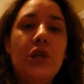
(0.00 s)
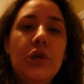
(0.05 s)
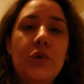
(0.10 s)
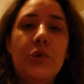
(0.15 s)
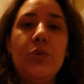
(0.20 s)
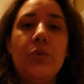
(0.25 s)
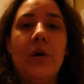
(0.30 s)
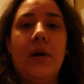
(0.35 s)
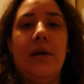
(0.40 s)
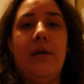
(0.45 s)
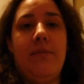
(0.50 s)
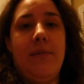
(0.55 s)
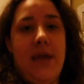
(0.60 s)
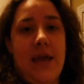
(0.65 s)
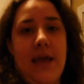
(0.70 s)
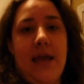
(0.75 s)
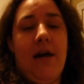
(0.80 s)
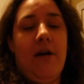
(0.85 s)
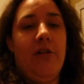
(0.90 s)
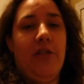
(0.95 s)
you want to
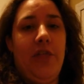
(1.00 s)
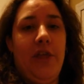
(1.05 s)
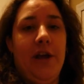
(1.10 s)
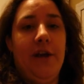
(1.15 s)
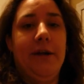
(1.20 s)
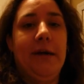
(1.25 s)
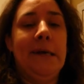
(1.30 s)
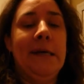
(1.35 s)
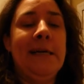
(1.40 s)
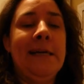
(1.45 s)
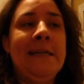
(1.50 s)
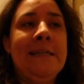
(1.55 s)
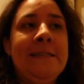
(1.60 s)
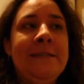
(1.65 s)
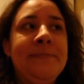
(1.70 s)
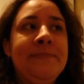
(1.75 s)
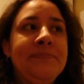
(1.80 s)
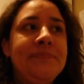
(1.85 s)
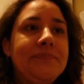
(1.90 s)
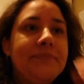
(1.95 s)
make healthier,
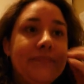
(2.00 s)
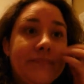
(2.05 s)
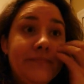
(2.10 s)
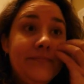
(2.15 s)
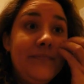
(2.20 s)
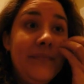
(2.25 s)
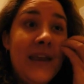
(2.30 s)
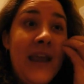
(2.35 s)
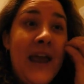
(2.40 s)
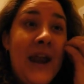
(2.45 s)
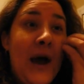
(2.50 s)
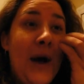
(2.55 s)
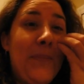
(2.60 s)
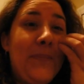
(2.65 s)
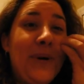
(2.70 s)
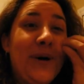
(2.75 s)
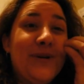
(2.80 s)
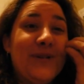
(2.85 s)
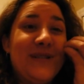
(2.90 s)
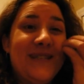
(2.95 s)
and
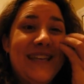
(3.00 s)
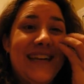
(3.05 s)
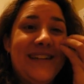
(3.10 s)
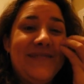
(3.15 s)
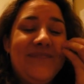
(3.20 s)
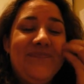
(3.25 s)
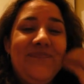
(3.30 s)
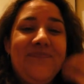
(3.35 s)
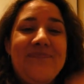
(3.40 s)
I'll post it.